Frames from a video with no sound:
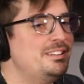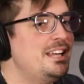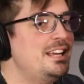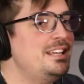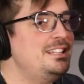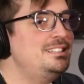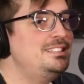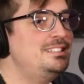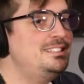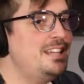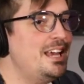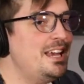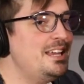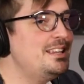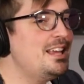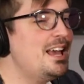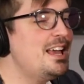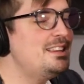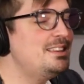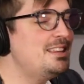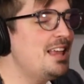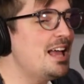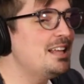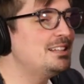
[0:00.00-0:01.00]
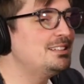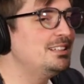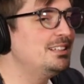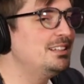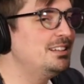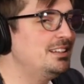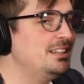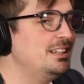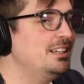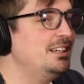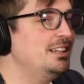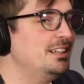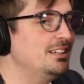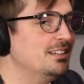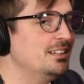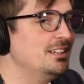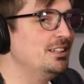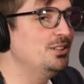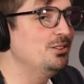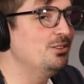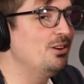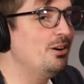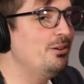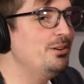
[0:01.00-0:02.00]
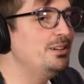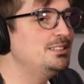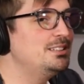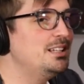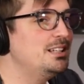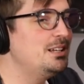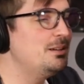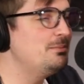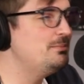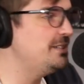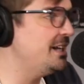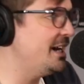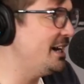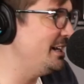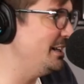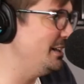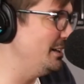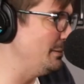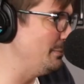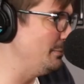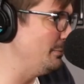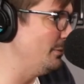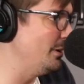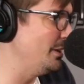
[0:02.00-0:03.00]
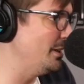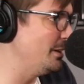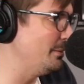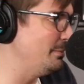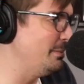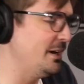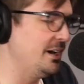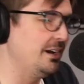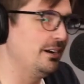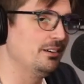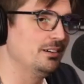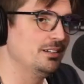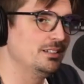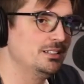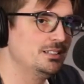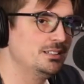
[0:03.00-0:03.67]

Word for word: but they say freaky. that that's a thing. Like you I know, always end like, up dating your one of your parents.